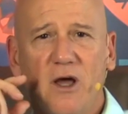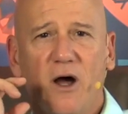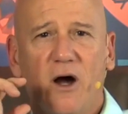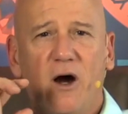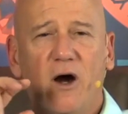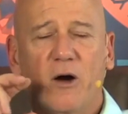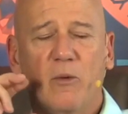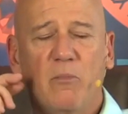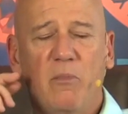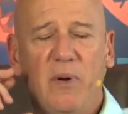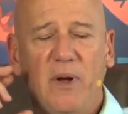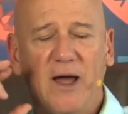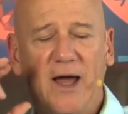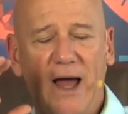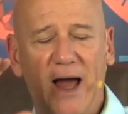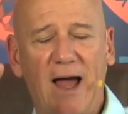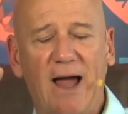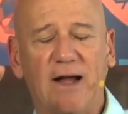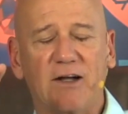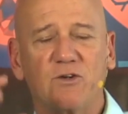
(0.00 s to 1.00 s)
are
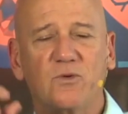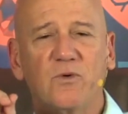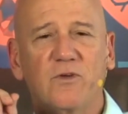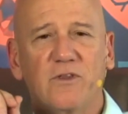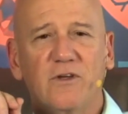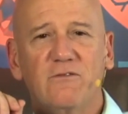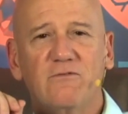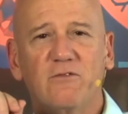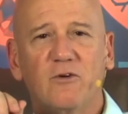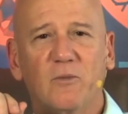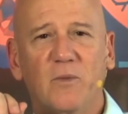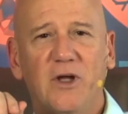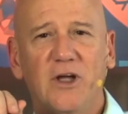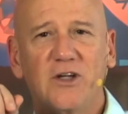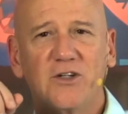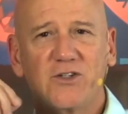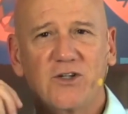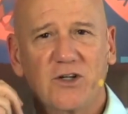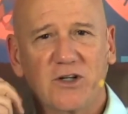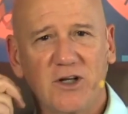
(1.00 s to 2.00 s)
packed with
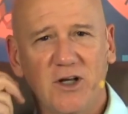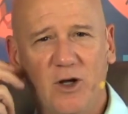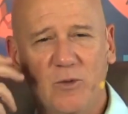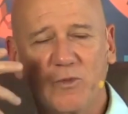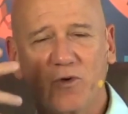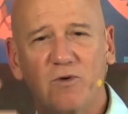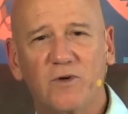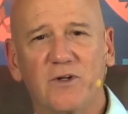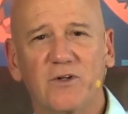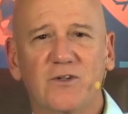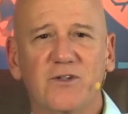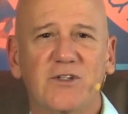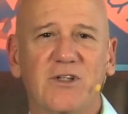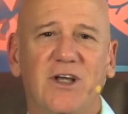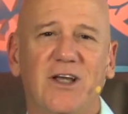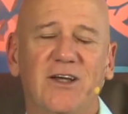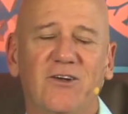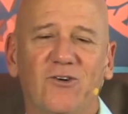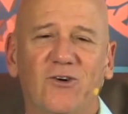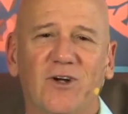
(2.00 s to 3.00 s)
information to help you
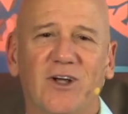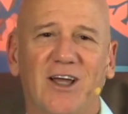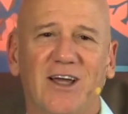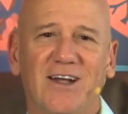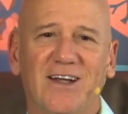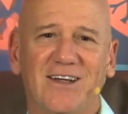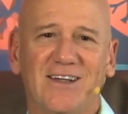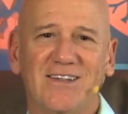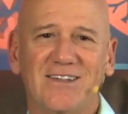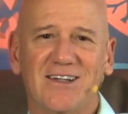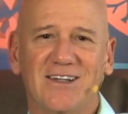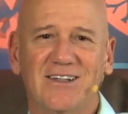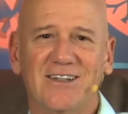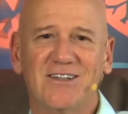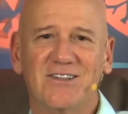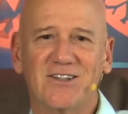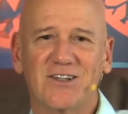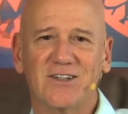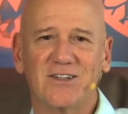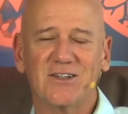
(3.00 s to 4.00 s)
understand organic
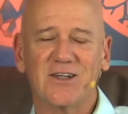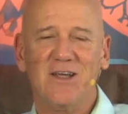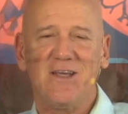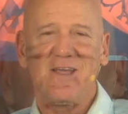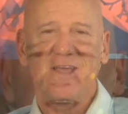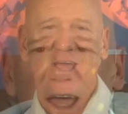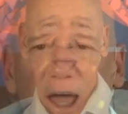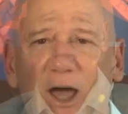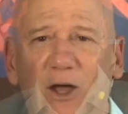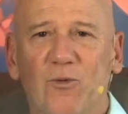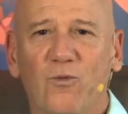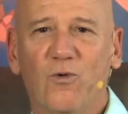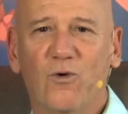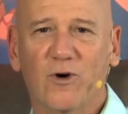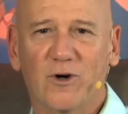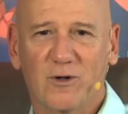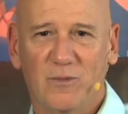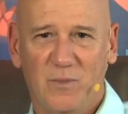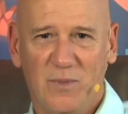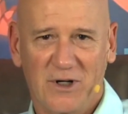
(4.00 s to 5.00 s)
intelligence and
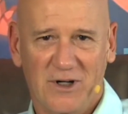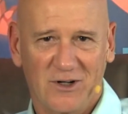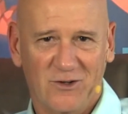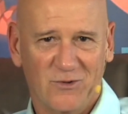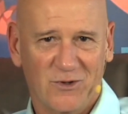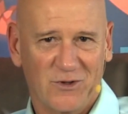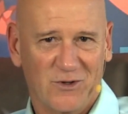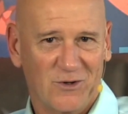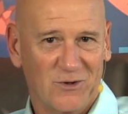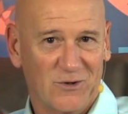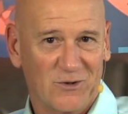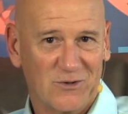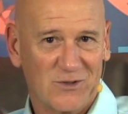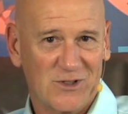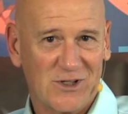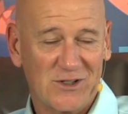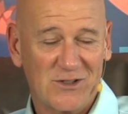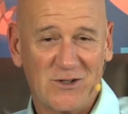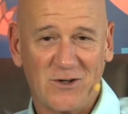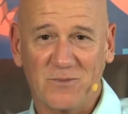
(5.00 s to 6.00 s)
work better with your own
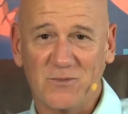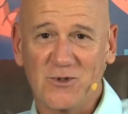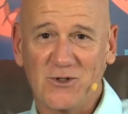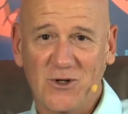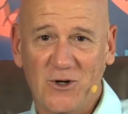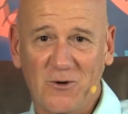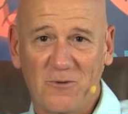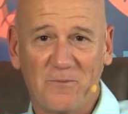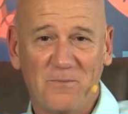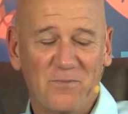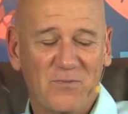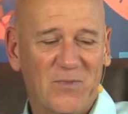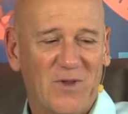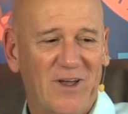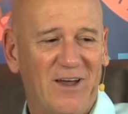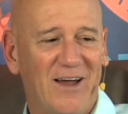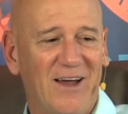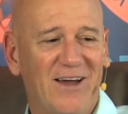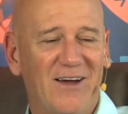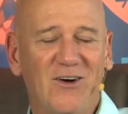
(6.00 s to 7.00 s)
system. So
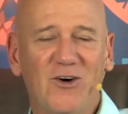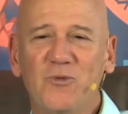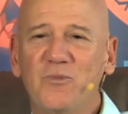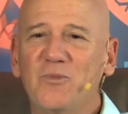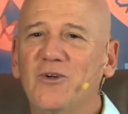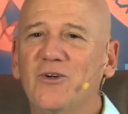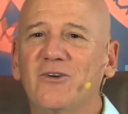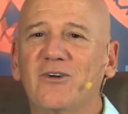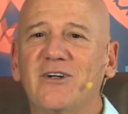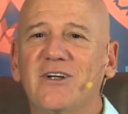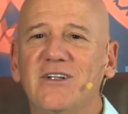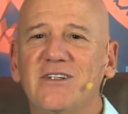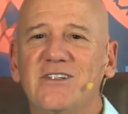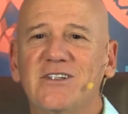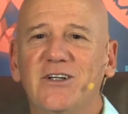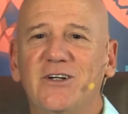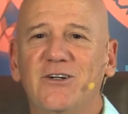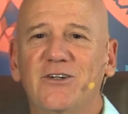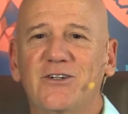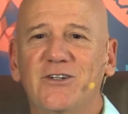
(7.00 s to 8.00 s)
I hope you'll
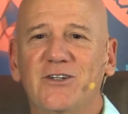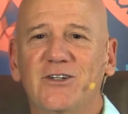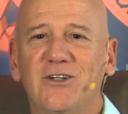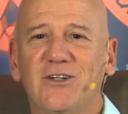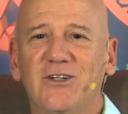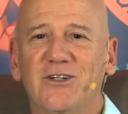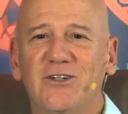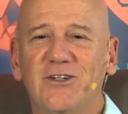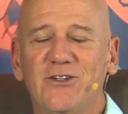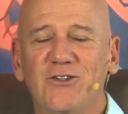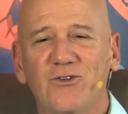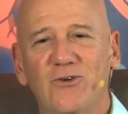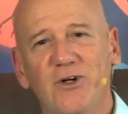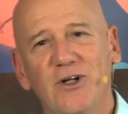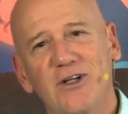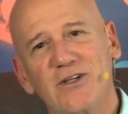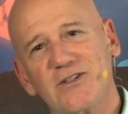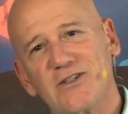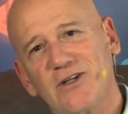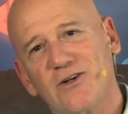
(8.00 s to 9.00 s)
consider to join
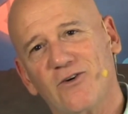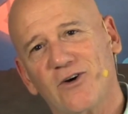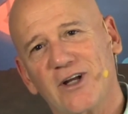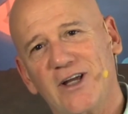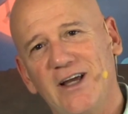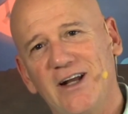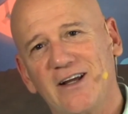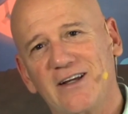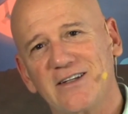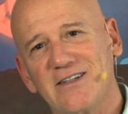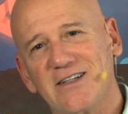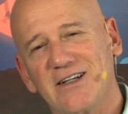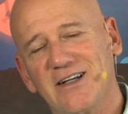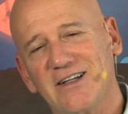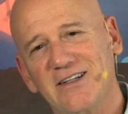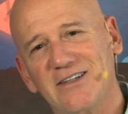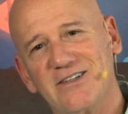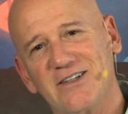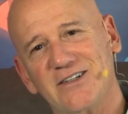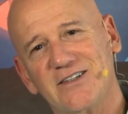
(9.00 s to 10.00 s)
us in Organic
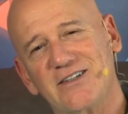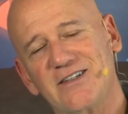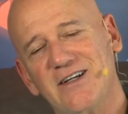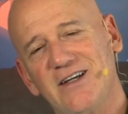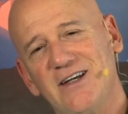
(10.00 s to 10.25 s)
Intelligence.